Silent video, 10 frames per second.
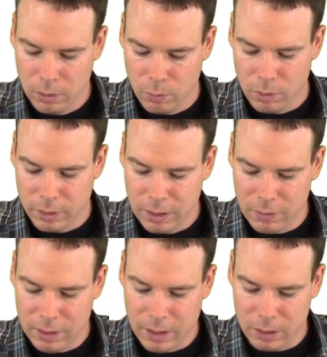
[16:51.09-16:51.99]
Well,
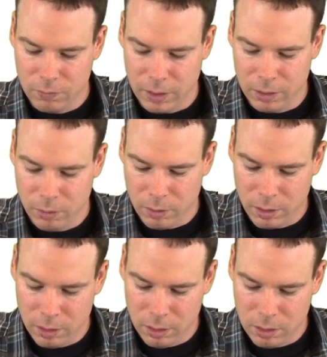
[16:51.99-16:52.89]
given the x value,
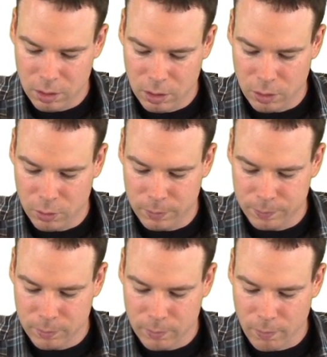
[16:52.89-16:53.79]
I need to know
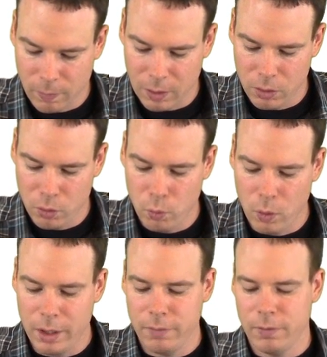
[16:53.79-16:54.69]
the
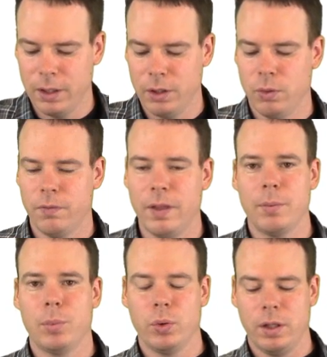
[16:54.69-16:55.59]
y value of
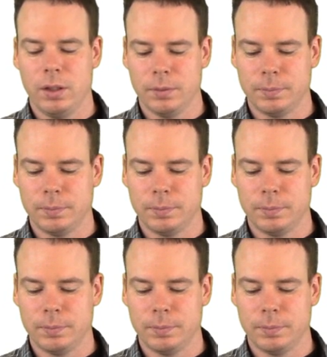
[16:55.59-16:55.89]
that point.